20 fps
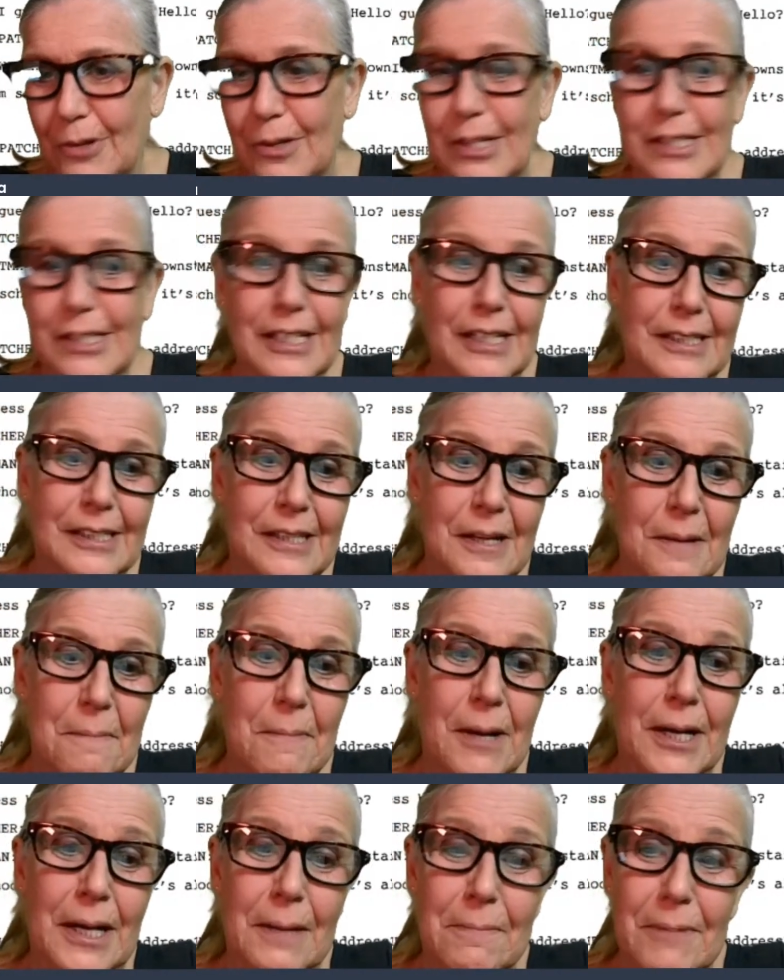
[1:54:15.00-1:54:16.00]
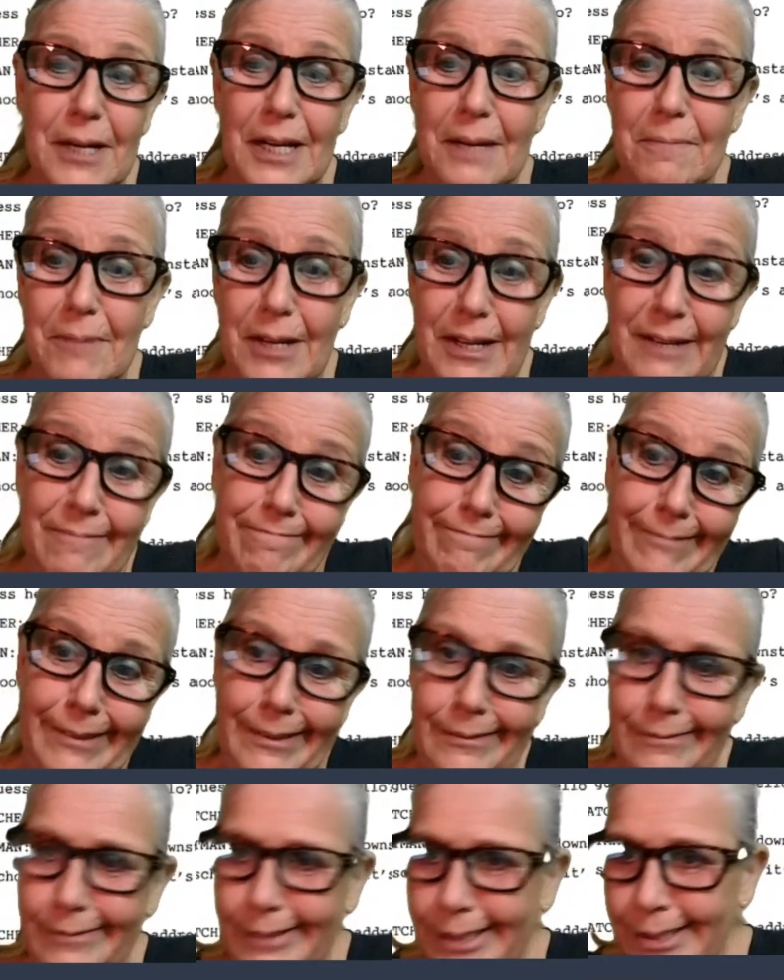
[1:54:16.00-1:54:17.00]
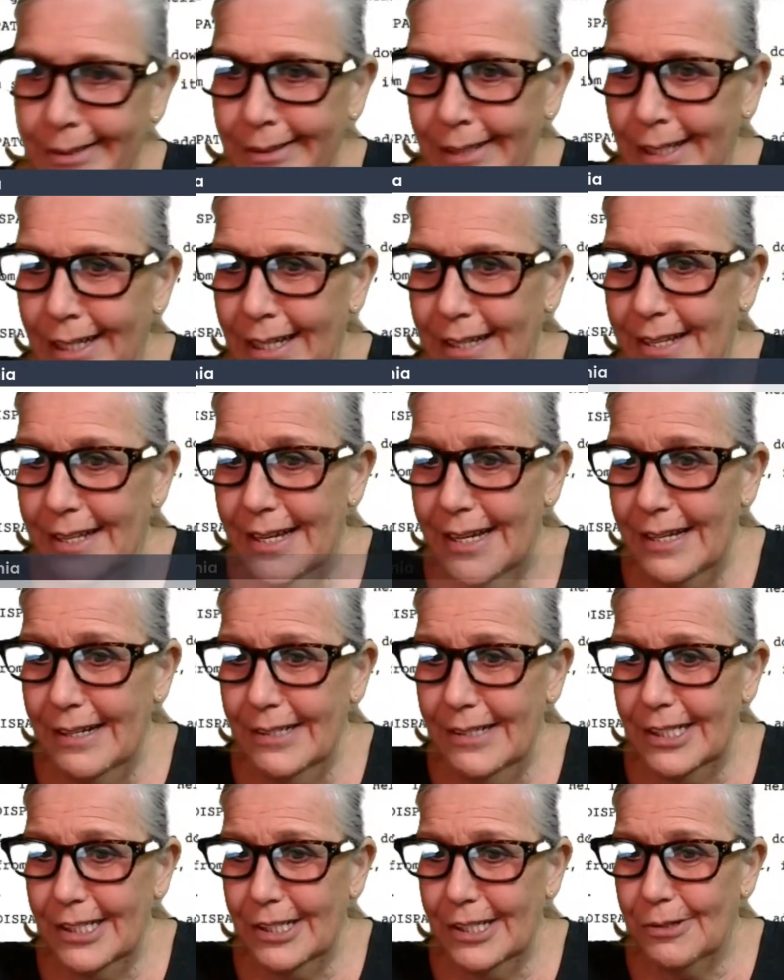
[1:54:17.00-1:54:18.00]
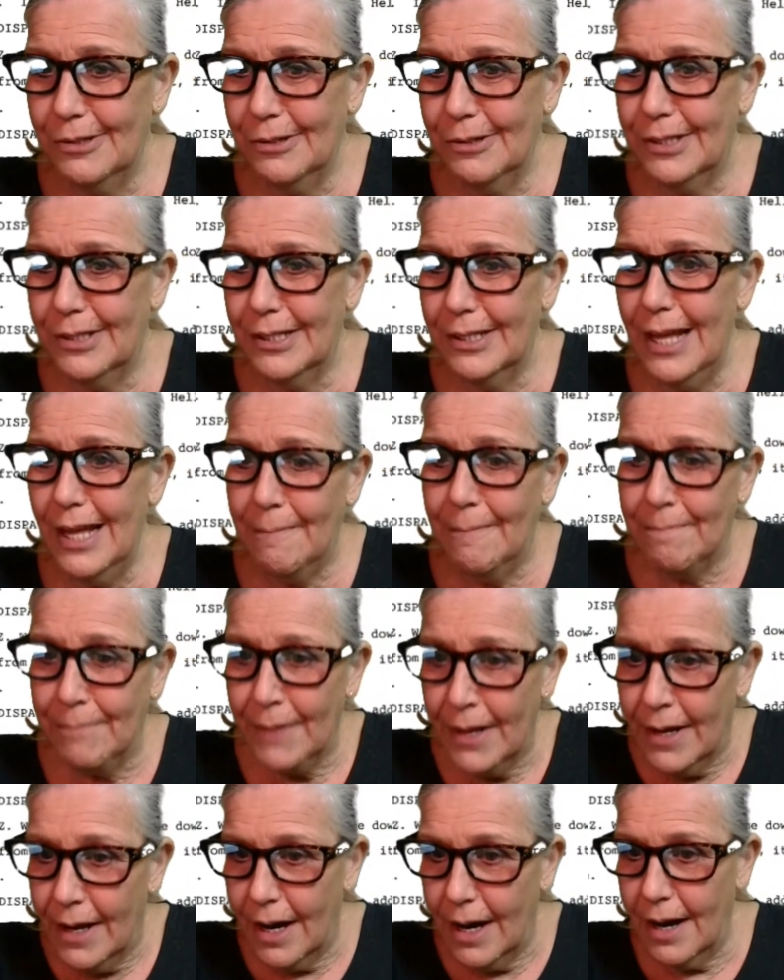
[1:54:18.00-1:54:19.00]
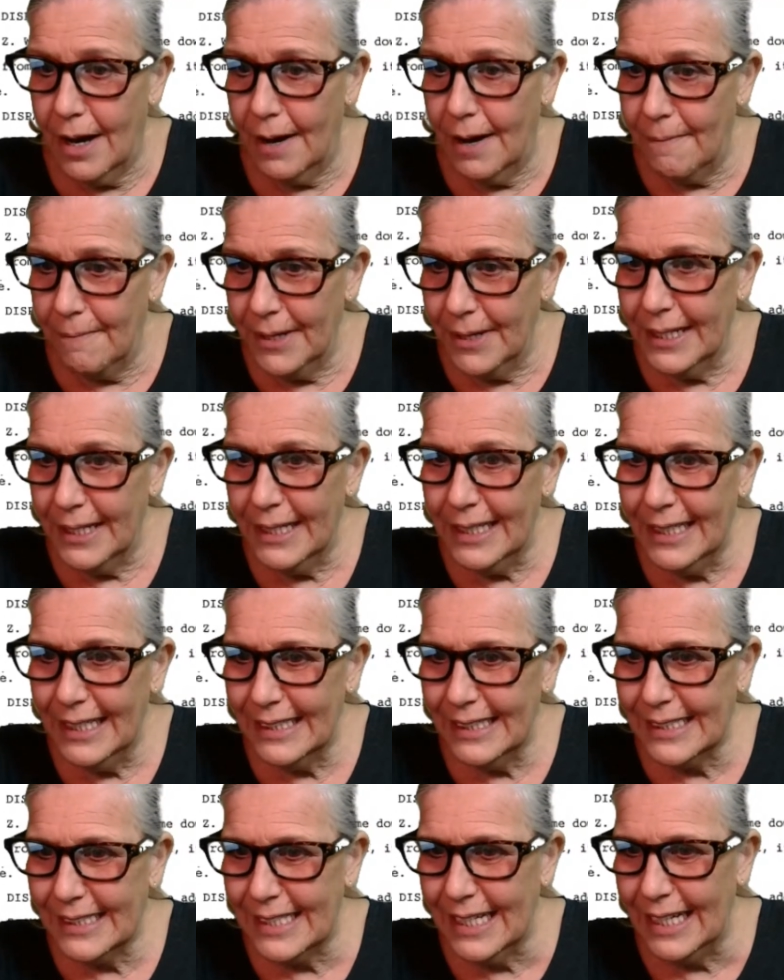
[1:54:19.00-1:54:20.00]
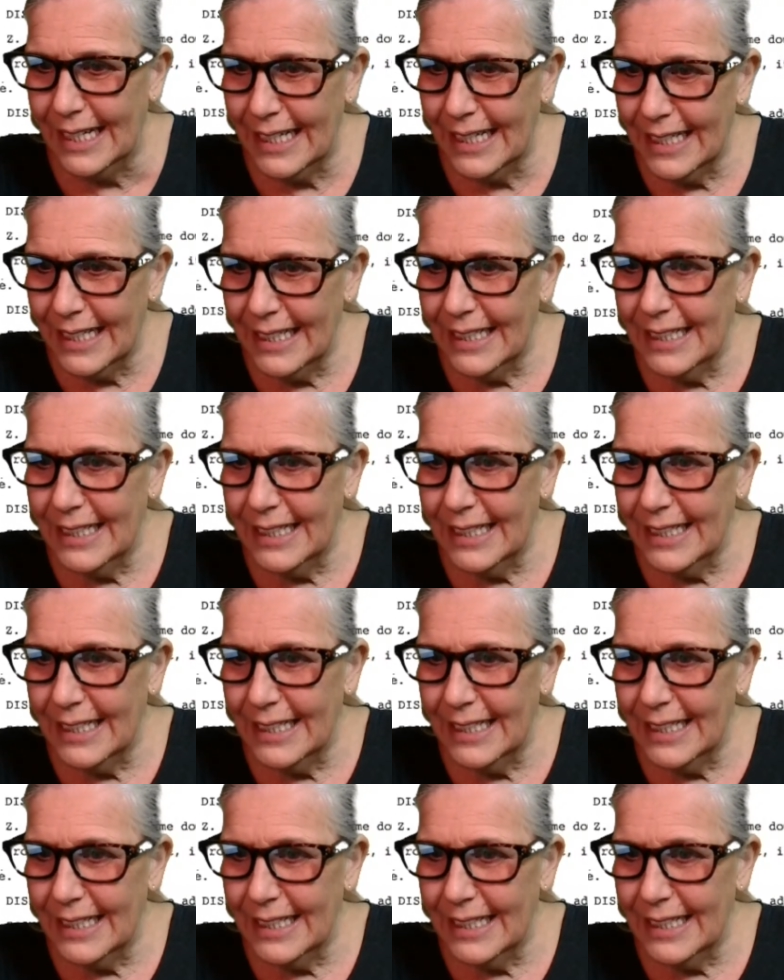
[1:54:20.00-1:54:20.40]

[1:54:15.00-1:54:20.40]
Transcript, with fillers: Lori says, money, money, money. You know, there's a truth to that. Um, let's see.